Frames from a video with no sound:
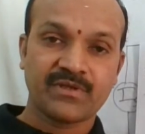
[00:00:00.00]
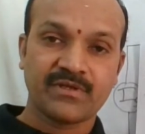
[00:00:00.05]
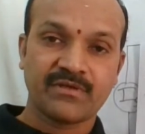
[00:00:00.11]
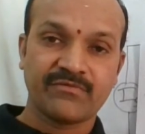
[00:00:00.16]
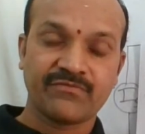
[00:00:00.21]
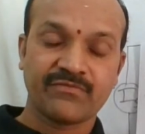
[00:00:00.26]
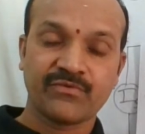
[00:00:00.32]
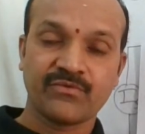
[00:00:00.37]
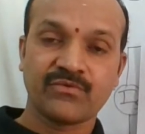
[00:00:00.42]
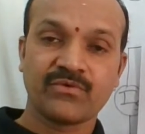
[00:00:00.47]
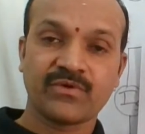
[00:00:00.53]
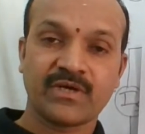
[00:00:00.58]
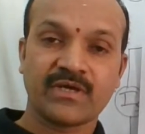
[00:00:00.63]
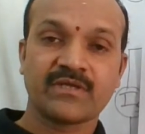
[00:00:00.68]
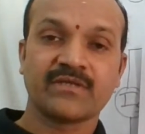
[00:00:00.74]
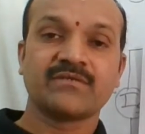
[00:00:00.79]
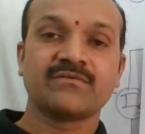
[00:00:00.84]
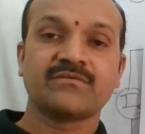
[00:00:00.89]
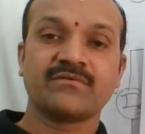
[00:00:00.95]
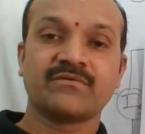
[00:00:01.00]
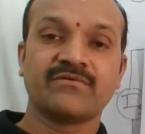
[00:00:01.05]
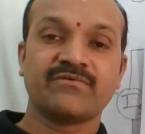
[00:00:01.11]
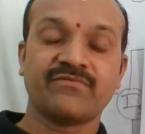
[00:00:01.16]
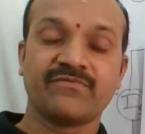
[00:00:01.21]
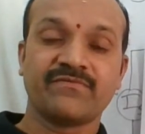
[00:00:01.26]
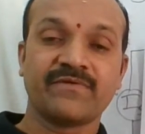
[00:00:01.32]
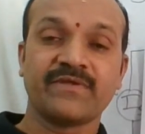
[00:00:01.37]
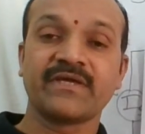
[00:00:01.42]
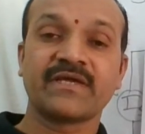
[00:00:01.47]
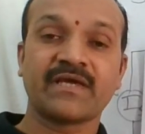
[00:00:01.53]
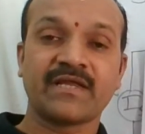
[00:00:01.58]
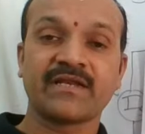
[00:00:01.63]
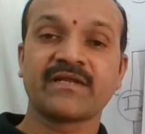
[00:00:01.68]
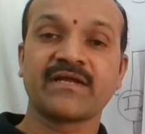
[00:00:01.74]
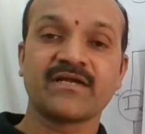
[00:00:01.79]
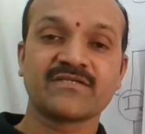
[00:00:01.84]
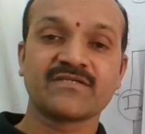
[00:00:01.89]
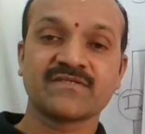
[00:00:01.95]
If we
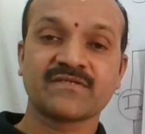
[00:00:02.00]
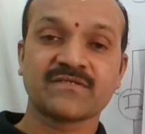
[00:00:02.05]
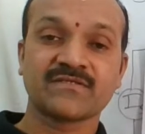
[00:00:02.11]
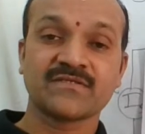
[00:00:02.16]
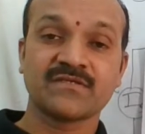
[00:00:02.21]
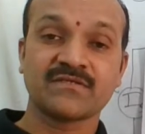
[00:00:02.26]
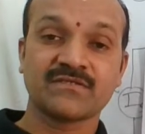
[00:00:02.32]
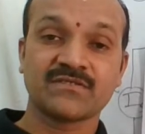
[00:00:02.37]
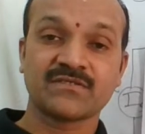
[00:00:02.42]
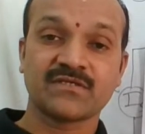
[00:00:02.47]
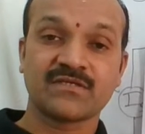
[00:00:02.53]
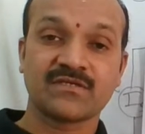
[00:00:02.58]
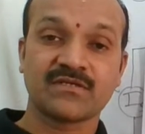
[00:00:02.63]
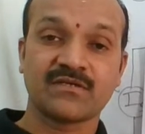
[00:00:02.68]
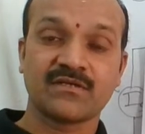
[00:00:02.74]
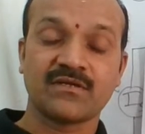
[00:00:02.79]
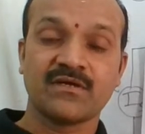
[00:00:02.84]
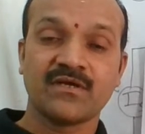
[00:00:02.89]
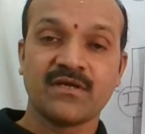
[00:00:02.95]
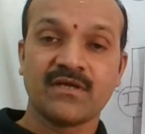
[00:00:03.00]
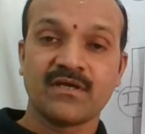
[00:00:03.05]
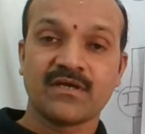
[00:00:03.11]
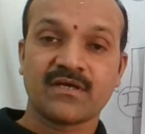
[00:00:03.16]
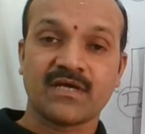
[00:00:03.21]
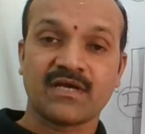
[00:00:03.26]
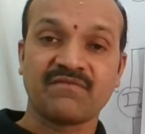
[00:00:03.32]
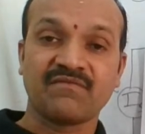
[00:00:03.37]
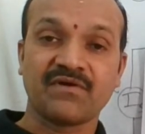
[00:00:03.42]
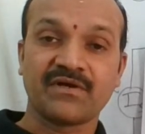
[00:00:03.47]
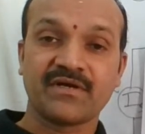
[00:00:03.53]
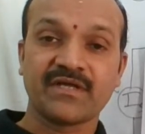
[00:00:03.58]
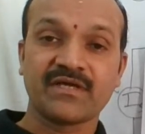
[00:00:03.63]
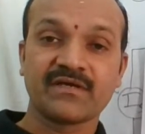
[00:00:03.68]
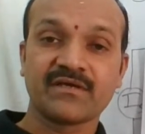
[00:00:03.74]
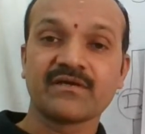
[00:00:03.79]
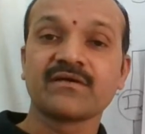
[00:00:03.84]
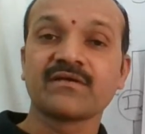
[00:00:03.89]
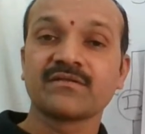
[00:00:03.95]
can get success in
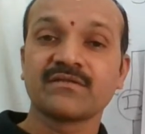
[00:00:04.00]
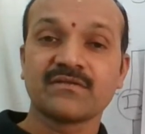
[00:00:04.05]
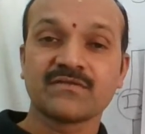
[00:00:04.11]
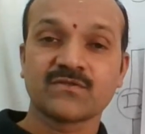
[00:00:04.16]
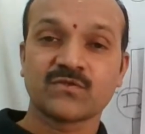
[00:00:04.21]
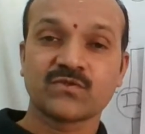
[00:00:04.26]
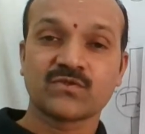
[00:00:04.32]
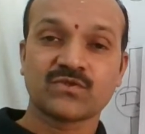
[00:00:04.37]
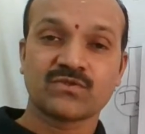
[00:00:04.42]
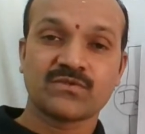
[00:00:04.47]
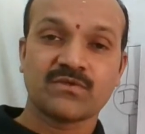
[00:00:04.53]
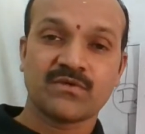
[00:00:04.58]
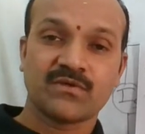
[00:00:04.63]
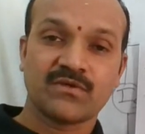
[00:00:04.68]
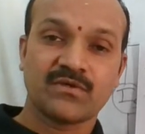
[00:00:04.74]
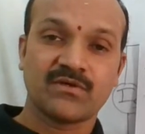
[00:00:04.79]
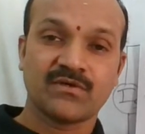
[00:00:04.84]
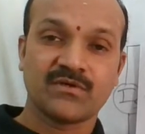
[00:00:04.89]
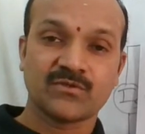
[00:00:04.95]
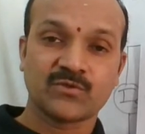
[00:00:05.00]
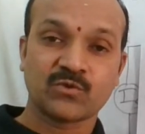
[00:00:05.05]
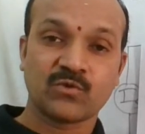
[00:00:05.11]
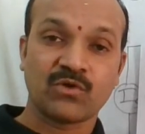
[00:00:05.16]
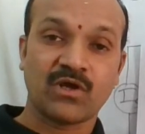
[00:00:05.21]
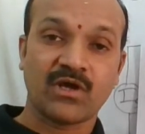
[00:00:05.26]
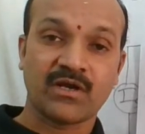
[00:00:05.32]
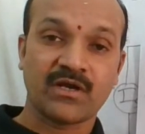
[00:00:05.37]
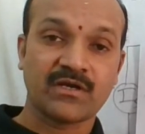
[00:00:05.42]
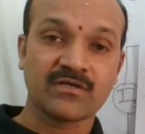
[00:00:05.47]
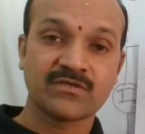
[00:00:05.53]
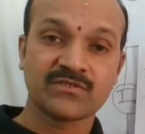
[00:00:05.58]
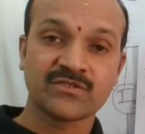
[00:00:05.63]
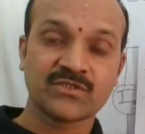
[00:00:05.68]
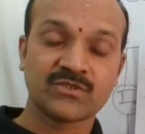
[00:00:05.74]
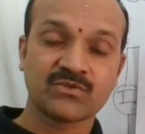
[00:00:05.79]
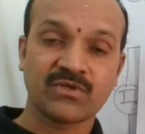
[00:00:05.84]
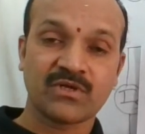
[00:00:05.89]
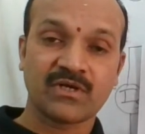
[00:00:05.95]
converting this solar
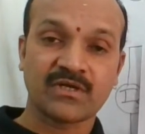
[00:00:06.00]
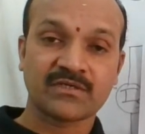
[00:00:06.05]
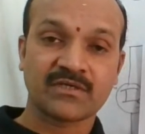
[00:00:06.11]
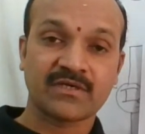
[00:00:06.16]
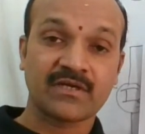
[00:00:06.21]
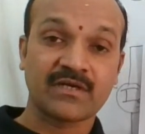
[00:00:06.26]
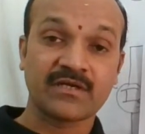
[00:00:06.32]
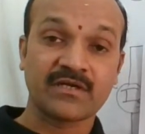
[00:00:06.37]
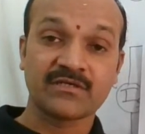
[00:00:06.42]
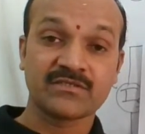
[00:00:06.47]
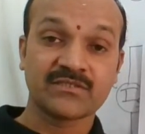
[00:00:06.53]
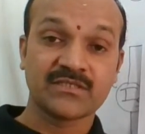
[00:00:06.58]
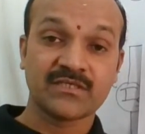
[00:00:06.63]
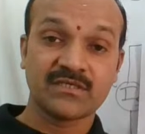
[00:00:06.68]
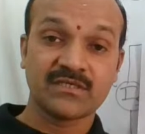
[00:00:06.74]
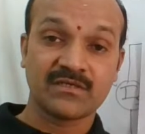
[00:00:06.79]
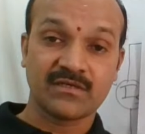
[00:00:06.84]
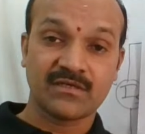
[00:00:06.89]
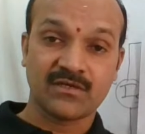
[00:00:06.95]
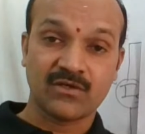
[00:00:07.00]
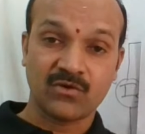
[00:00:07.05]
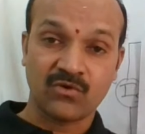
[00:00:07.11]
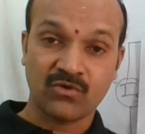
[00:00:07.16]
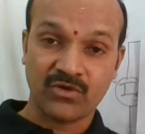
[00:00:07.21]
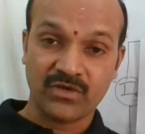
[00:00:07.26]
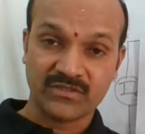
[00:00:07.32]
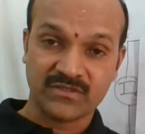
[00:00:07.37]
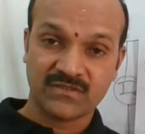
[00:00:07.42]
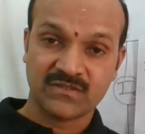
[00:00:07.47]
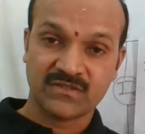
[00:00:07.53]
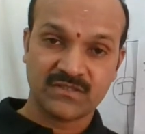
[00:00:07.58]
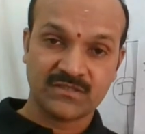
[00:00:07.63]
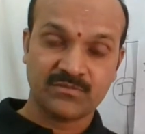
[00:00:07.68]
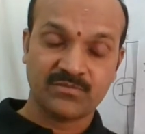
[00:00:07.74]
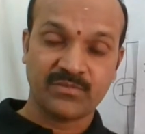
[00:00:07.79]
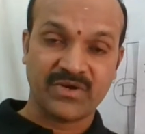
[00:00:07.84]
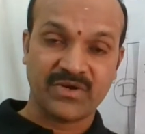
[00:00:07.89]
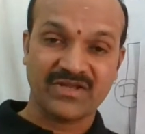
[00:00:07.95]
energy into electrical energy in lowest
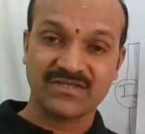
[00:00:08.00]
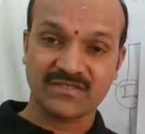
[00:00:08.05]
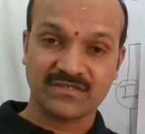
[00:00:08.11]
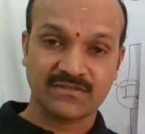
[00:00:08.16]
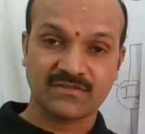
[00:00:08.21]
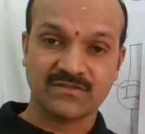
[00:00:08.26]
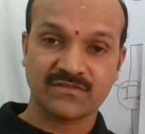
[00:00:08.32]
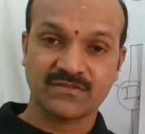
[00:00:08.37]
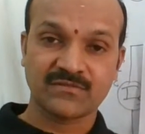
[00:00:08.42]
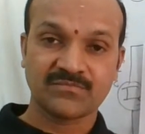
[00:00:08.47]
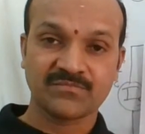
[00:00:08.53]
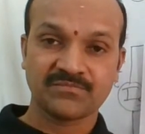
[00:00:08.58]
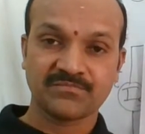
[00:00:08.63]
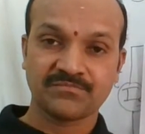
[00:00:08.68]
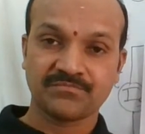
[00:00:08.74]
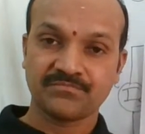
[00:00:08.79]
prices,